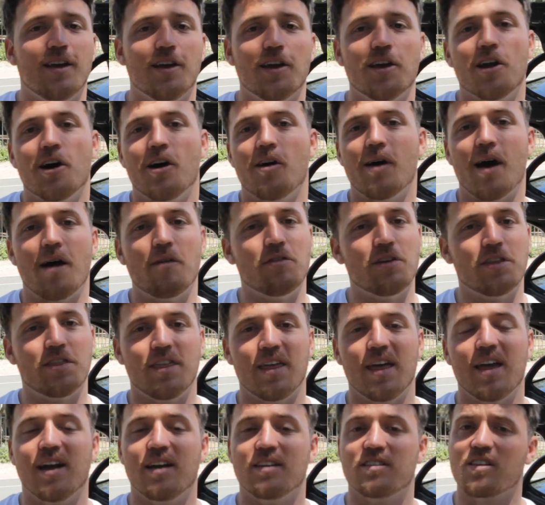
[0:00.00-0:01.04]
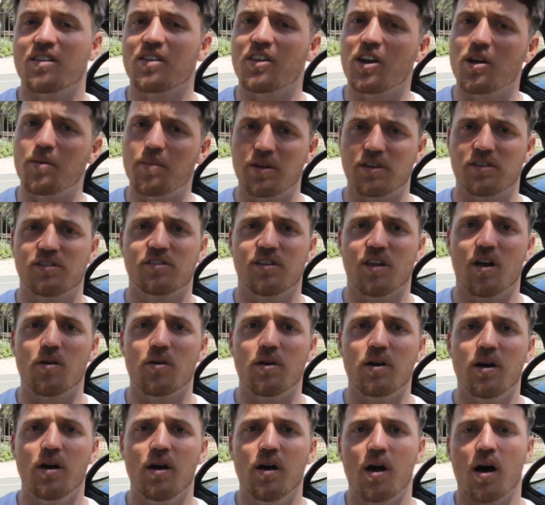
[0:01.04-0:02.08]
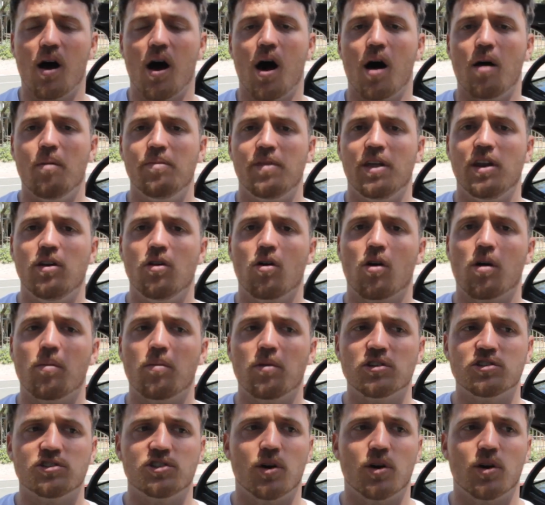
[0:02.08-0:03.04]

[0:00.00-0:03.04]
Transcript: You know, everything is a little bit slower than normal,